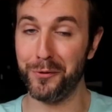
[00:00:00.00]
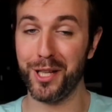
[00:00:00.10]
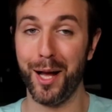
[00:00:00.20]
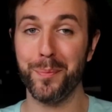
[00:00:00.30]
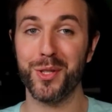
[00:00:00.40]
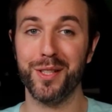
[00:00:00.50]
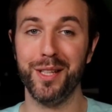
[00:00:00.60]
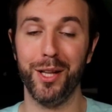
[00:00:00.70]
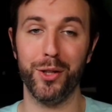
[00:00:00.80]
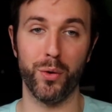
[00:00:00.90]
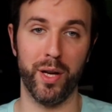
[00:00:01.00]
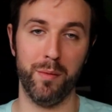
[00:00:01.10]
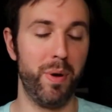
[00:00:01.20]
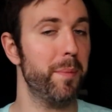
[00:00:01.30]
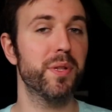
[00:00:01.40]
of Thompson,
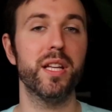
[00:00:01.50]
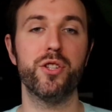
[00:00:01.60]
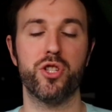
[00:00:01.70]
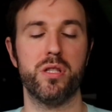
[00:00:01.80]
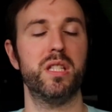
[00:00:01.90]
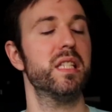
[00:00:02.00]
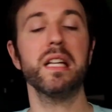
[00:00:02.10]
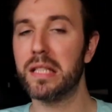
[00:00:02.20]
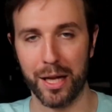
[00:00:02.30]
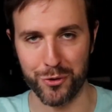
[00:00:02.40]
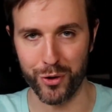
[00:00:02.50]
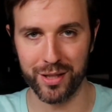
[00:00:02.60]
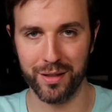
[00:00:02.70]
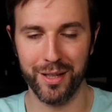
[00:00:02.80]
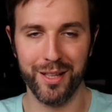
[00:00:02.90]
Illinois, population
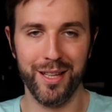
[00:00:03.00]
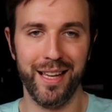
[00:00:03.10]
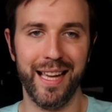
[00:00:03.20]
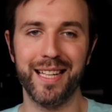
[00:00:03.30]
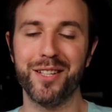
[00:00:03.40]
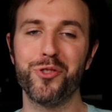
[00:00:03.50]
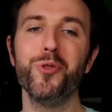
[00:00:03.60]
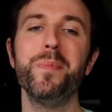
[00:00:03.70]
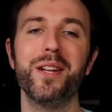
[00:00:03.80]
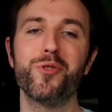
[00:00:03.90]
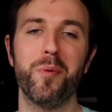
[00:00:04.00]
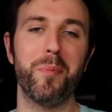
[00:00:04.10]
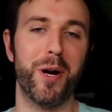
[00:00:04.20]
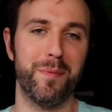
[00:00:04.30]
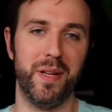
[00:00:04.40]
600, in a
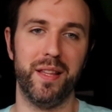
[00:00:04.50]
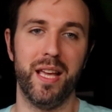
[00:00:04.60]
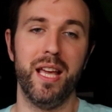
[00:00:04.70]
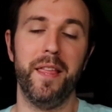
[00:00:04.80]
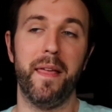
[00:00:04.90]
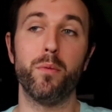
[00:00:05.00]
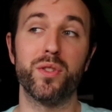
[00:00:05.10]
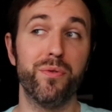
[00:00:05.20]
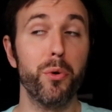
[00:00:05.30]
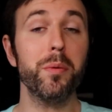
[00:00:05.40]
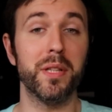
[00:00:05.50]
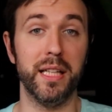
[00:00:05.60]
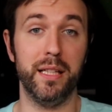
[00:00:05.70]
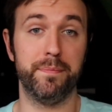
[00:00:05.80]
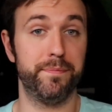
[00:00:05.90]
2-bedroom apartment that was
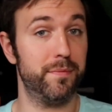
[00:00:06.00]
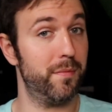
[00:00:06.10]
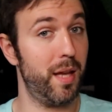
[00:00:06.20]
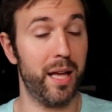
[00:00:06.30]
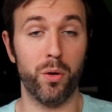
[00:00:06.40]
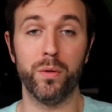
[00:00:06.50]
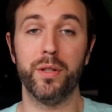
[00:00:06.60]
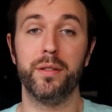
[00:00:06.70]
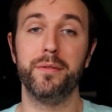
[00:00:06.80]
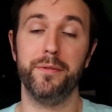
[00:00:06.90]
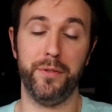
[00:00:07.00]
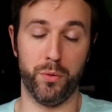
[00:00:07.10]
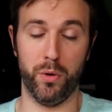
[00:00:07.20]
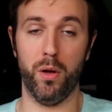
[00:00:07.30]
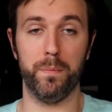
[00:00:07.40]
formerly an old
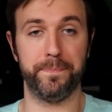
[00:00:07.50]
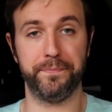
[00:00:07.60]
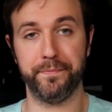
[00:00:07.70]
funeral home.